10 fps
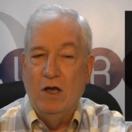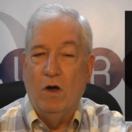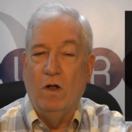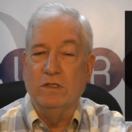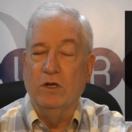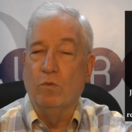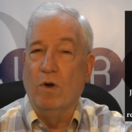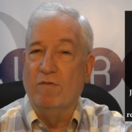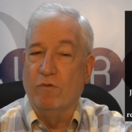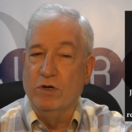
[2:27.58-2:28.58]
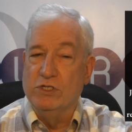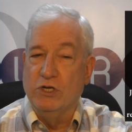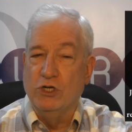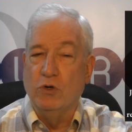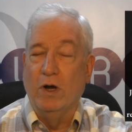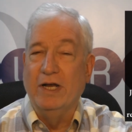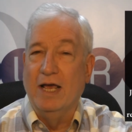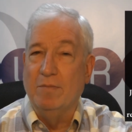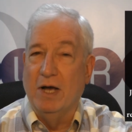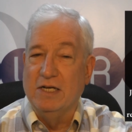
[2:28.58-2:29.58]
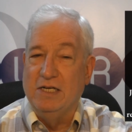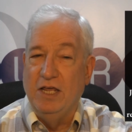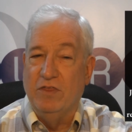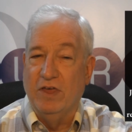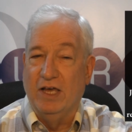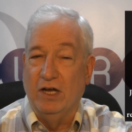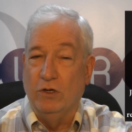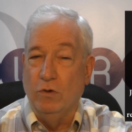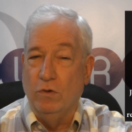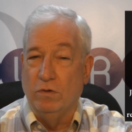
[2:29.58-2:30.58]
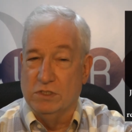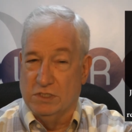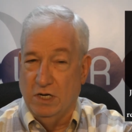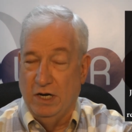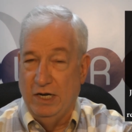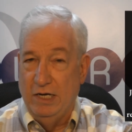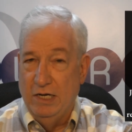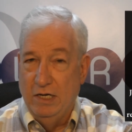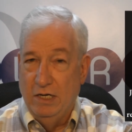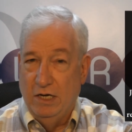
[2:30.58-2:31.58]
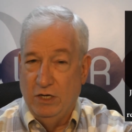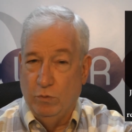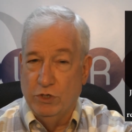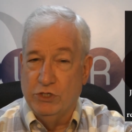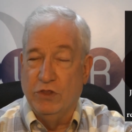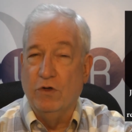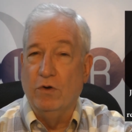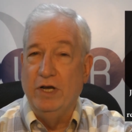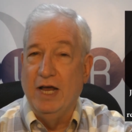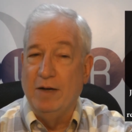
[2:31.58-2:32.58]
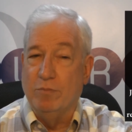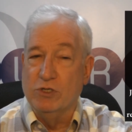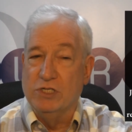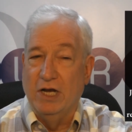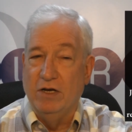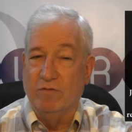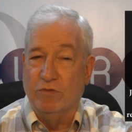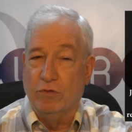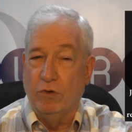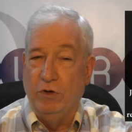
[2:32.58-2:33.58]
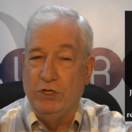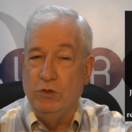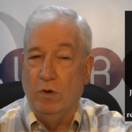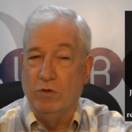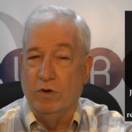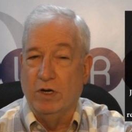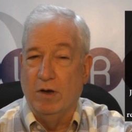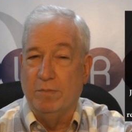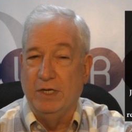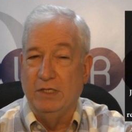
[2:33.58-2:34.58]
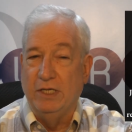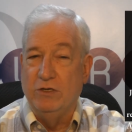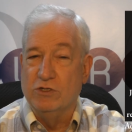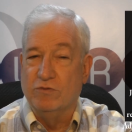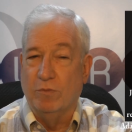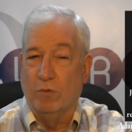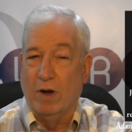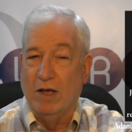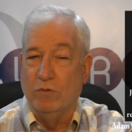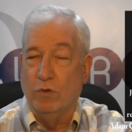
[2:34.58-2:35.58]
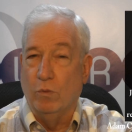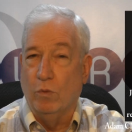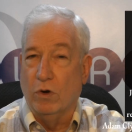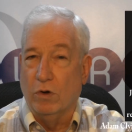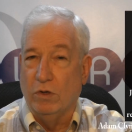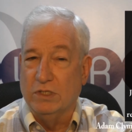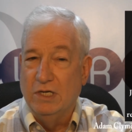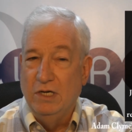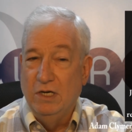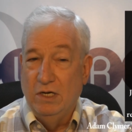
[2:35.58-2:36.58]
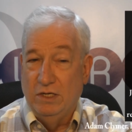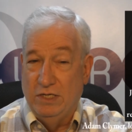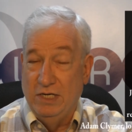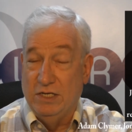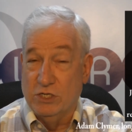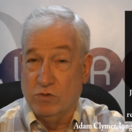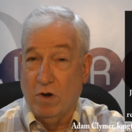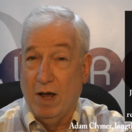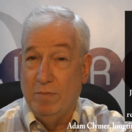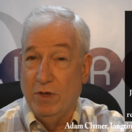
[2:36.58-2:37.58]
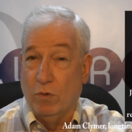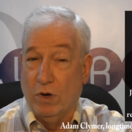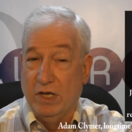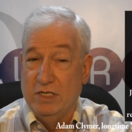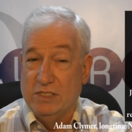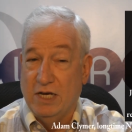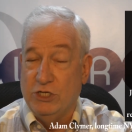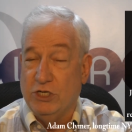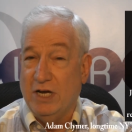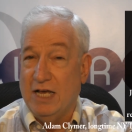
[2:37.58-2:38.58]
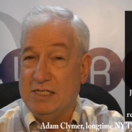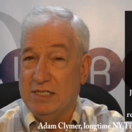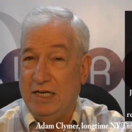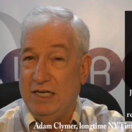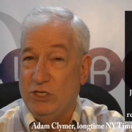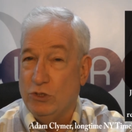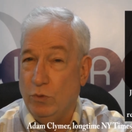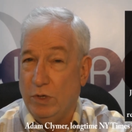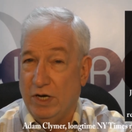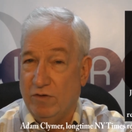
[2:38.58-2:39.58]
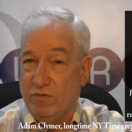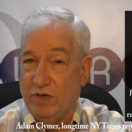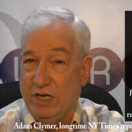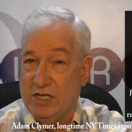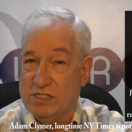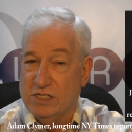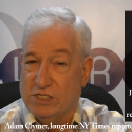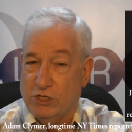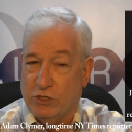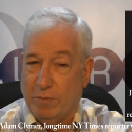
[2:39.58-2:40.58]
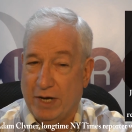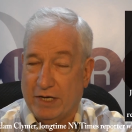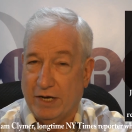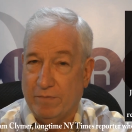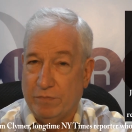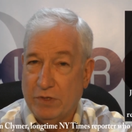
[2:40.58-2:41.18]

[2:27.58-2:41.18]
Alton referenced a joint M I T Think and Google study in which thirty-eight percent of thirty-two hundred company leaders from around the world did describe their organization as intuitive in its decision-making.